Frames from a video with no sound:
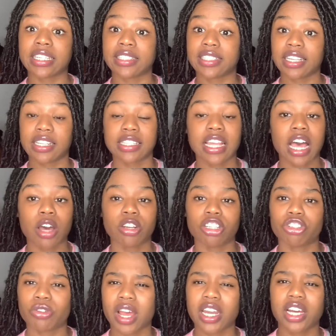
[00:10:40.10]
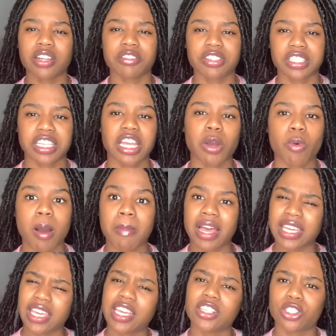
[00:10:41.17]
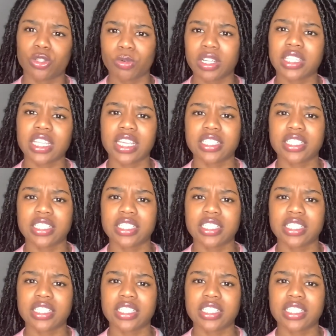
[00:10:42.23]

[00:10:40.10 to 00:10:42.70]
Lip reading: sit down and try to understand why my kids do the things